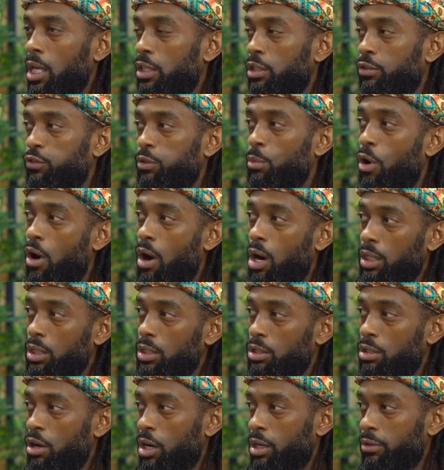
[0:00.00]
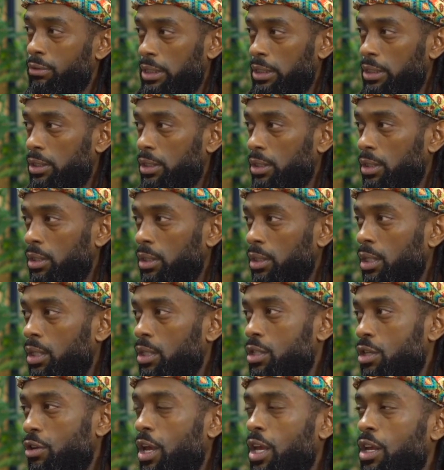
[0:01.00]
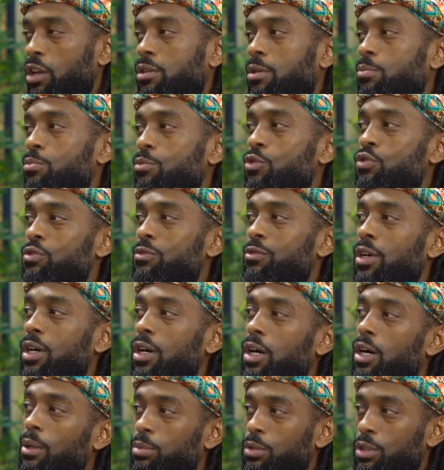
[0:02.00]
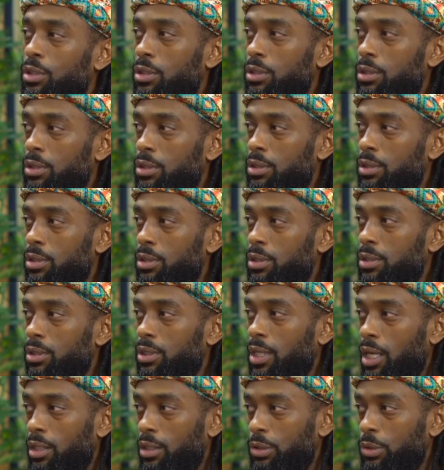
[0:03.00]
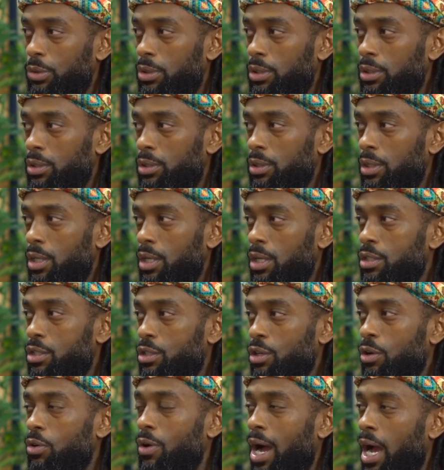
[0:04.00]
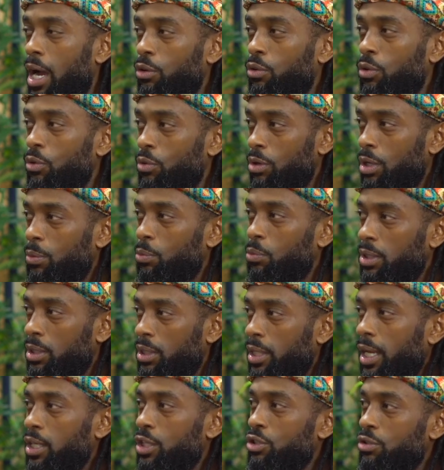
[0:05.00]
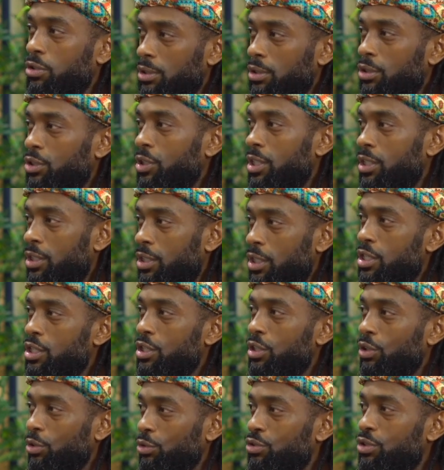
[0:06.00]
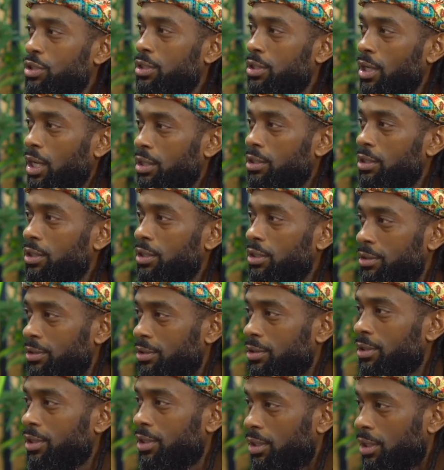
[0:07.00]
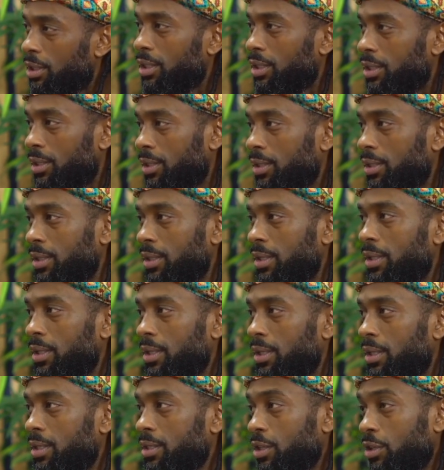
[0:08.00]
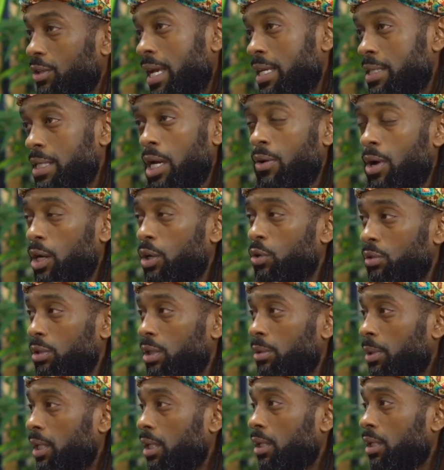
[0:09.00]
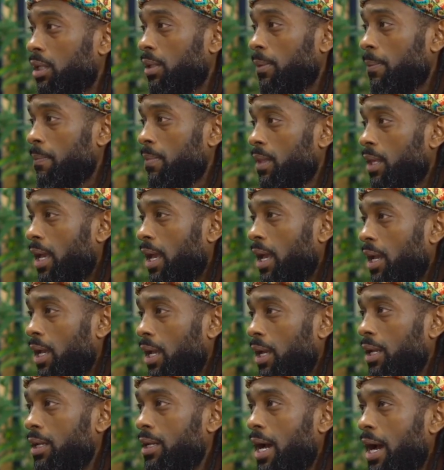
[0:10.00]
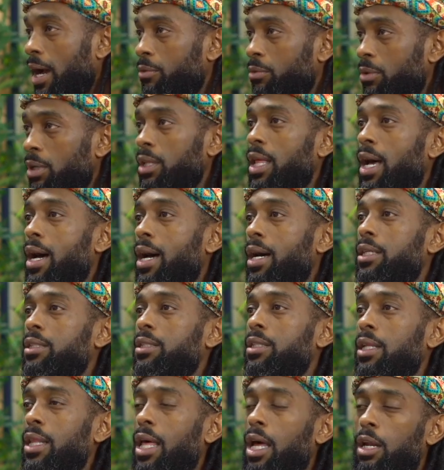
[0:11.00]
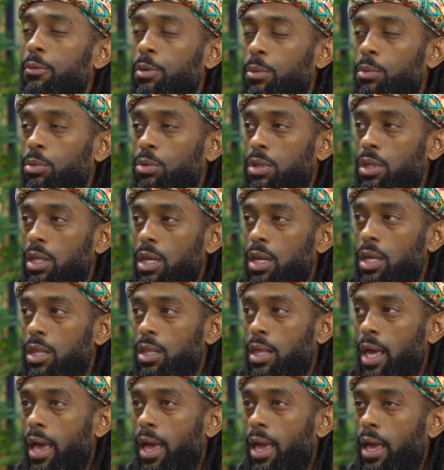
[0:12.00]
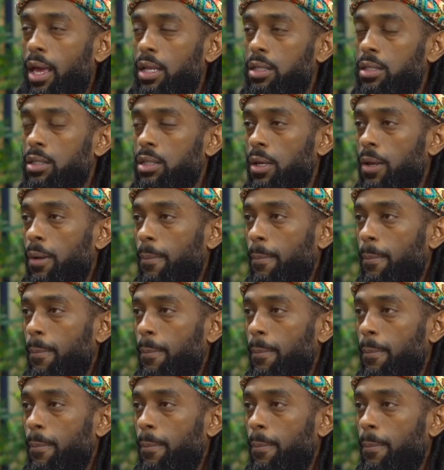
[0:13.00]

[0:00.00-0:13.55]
is from Arkansas originally. So they moved up to St. Louis. So I grew up with that traditional Southern cooking. So that's how I grew up eating. And I realized a lot of people think that